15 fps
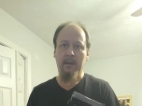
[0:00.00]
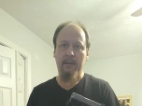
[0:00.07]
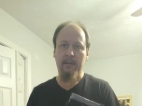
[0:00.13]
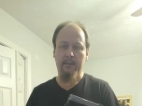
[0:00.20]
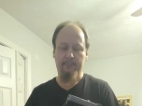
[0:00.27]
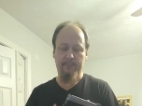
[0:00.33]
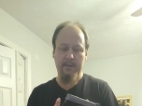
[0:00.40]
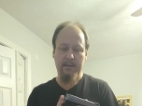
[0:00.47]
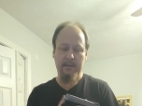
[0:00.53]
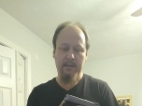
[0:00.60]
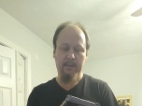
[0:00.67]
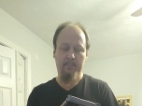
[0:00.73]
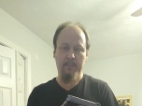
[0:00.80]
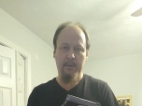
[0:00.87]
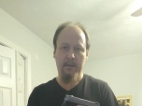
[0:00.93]
if they
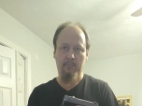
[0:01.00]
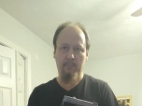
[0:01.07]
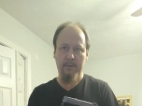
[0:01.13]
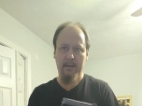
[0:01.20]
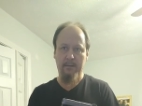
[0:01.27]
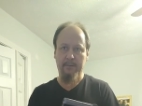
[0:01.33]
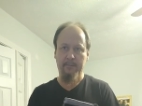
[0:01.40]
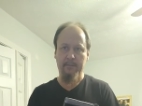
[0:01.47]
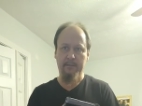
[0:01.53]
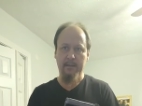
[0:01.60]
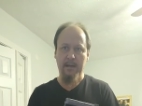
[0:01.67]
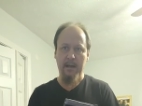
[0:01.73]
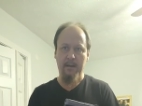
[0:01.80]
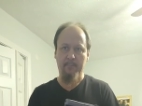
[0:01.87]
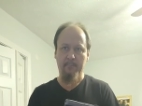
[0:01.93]
keep a round in the
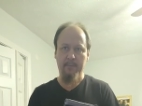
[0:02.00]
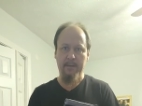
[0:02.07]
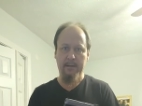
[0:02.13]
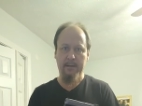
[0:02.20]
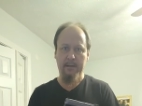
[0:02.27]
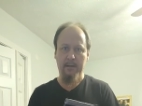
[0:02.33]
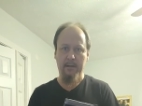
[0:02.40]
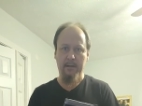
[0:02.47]
top that